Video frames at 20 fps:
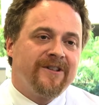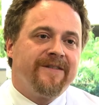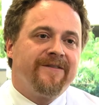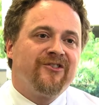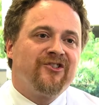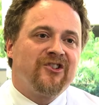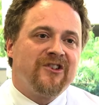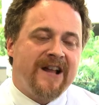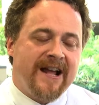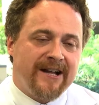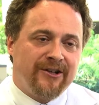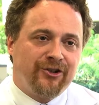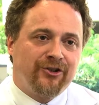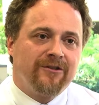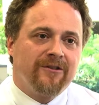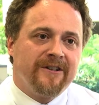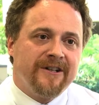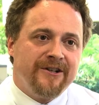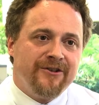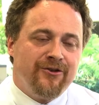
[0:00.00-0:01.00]
levels
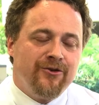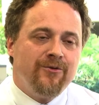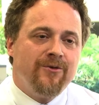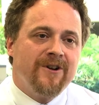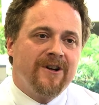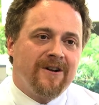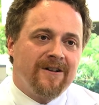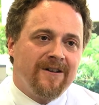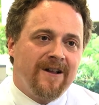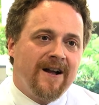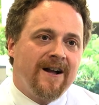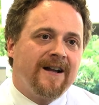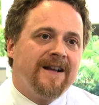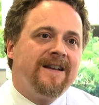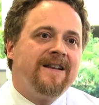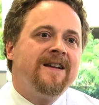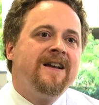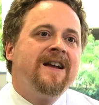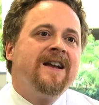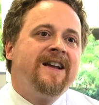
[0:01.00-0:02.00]
naturally do
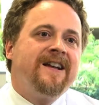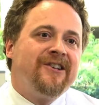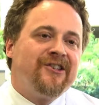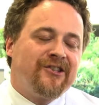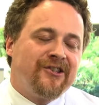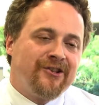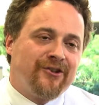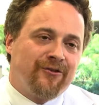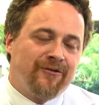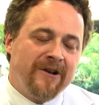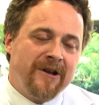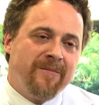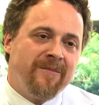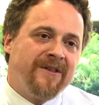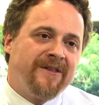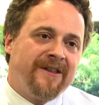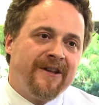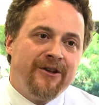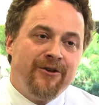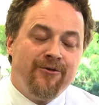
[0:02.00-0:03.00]
decline. Is the
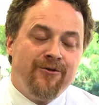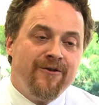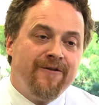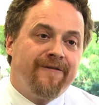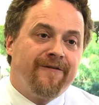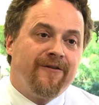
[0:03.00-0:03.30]
treatment that you do